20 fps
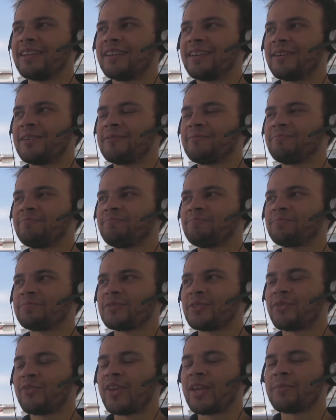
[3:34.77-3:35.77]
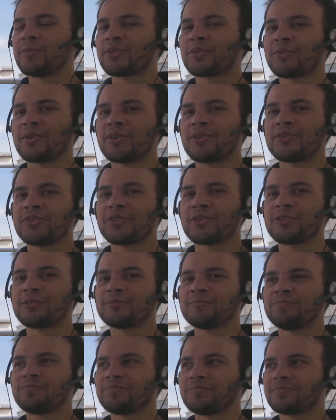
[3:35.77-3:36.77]
um, it's a famous quote.
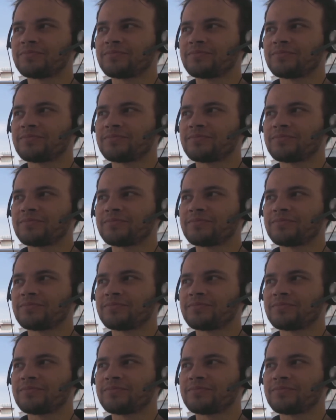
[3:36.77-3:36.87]
So